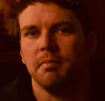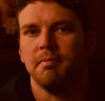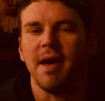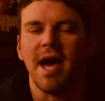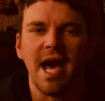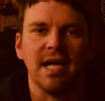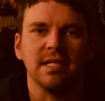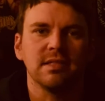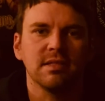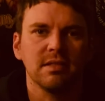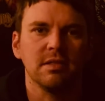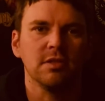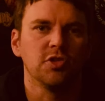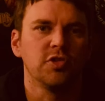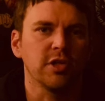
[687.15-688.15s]

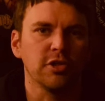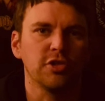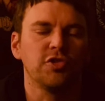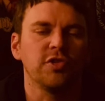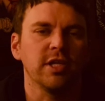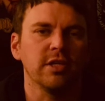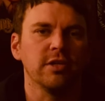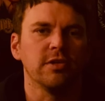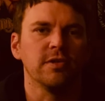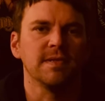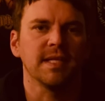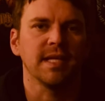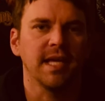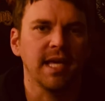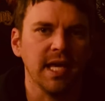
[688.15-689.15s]
masks and trick or treaters
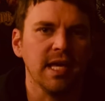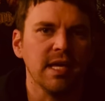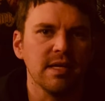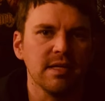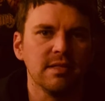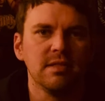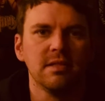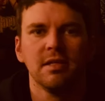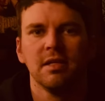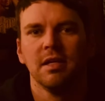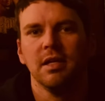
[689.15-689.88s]
and kids.